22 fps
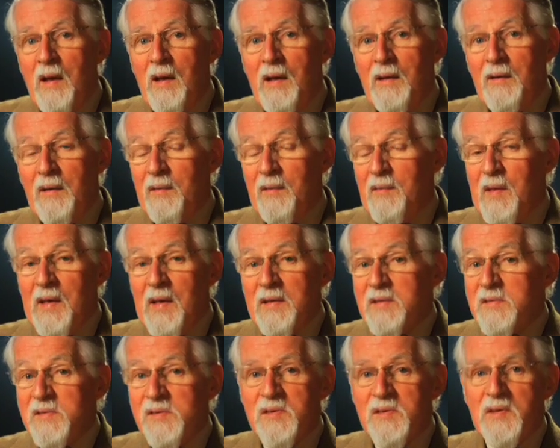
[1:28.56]
And at
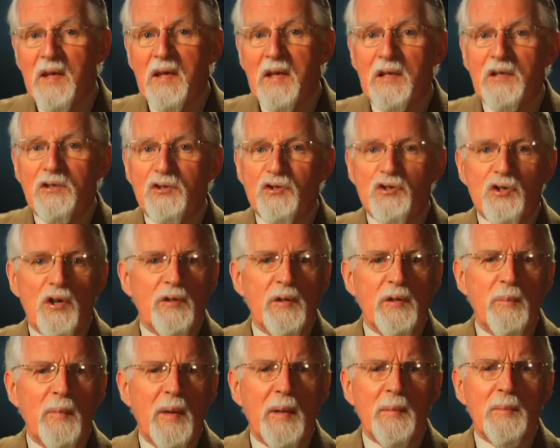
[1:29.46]
that stage, John
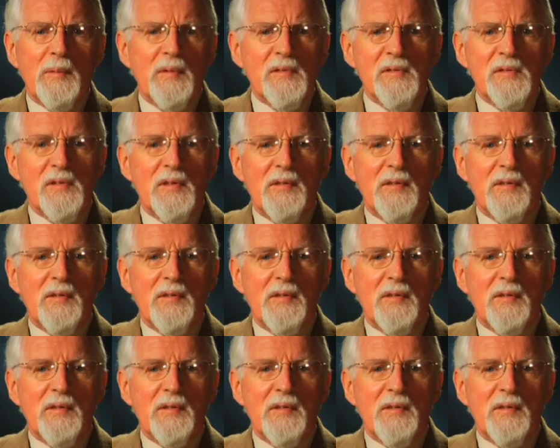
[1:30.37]
the Baptist